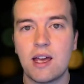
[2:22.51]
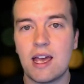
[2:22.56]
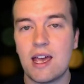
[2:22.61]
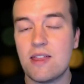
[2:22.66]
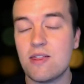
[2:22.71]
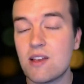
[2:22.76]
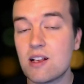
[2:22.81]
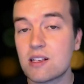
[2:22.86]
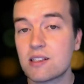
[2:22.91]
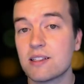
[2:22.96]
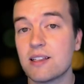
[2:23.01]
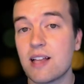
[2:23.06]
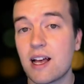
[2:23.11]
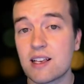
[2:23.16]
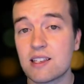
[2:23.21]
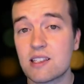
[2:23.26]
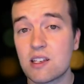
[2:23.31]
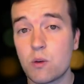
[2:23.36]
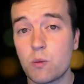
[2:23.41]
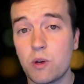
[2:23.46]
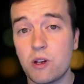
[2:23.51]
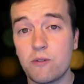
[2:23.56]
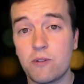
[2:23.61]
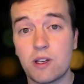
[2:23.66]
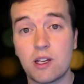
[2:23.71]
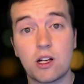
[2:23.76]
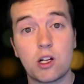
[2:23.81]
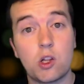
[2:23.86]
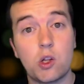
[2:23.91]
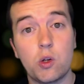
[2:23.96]
In this lesson, we've
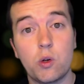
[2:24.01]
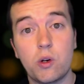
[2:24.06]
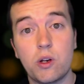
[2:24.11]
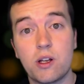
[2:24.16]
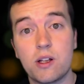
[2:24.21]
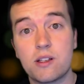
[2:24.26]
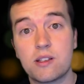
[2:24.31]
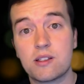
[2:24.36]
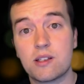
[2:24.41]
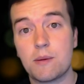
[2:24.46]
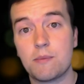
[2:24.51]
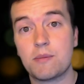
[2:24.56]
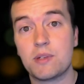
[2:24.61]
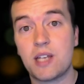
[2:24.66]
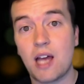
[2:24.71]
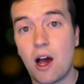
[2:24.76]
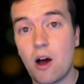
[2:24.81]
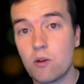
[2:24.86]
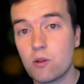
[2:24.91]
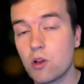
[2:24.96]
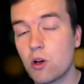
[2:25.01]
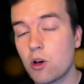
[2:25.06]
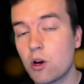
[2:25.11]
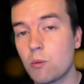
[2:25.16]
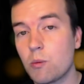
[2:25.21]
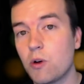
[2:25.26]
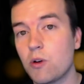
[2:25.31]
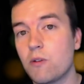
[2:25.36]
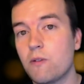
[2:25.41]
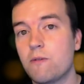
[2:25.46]
included some
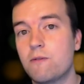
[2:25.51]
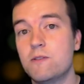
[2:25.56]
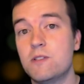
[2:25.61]
downloadable